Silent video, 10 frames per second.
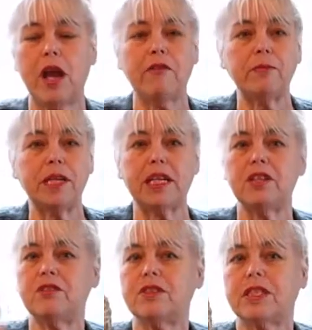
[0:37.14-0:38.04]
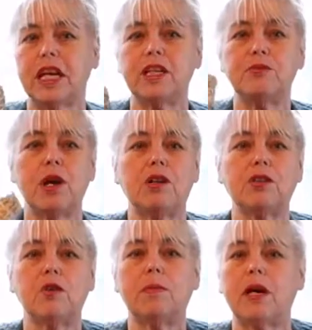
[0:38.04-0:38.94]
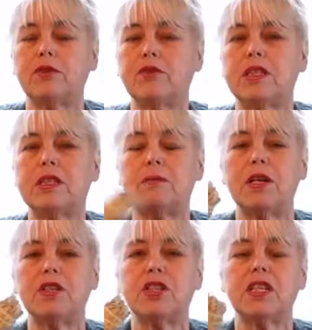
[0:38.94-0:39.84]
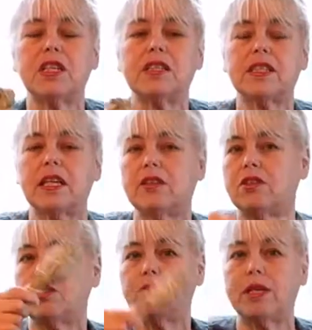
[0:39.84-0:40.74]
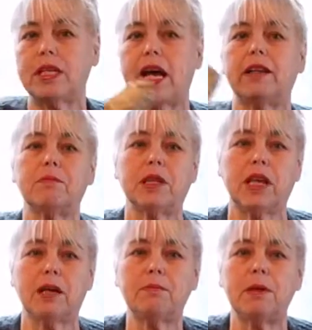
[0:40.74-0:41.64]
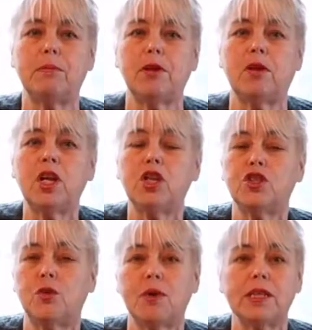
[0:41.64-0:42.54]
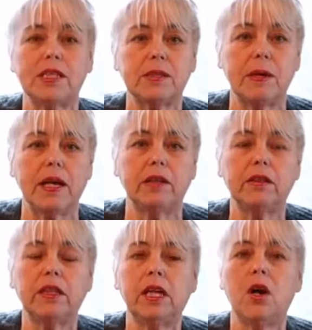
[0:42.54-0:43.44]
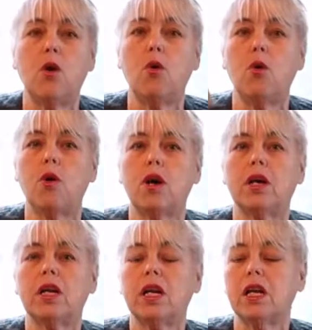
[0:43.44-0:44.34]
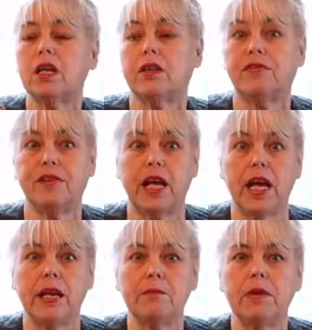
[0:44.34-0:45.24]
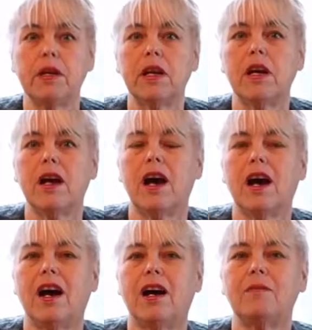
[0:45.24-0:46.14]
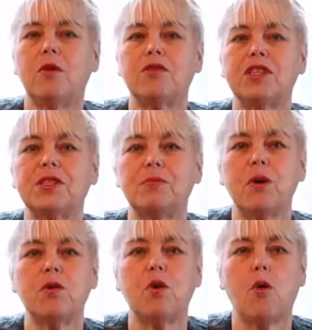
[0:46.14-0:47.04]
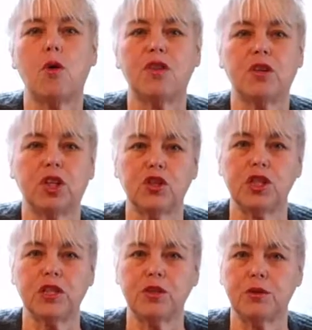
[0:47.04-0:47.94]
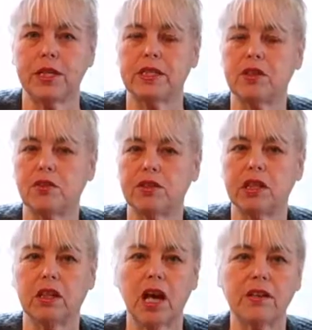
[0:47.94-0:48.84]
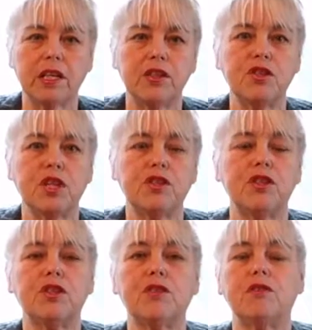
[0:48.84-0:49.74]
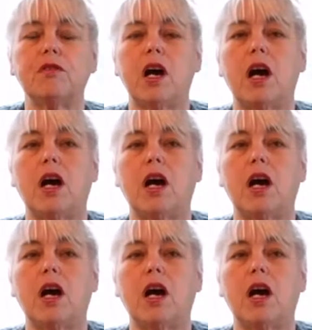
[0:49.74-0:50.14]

everybody can use sage. We all know about doing smudge sticks and doing that, but a lot of people don't want the smell or the flame, the smoke, or they're allergic to it. So there's a lot of things you can do.